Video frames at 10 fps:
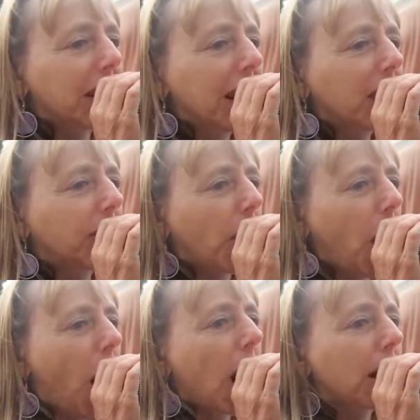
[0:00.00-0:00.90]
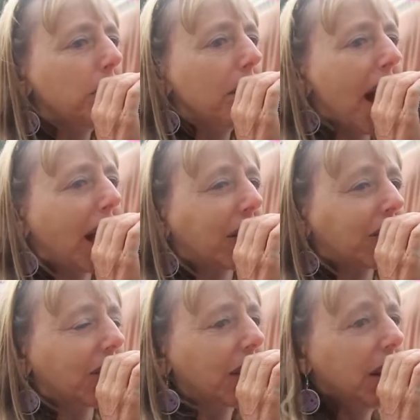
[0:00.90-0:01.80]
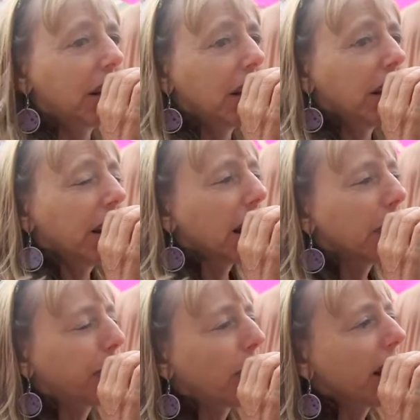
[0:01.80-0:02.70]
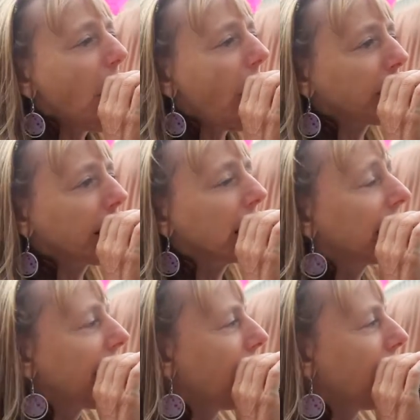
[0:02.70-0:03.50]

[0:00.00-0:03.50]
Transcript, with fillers: needs are unmet. If we are really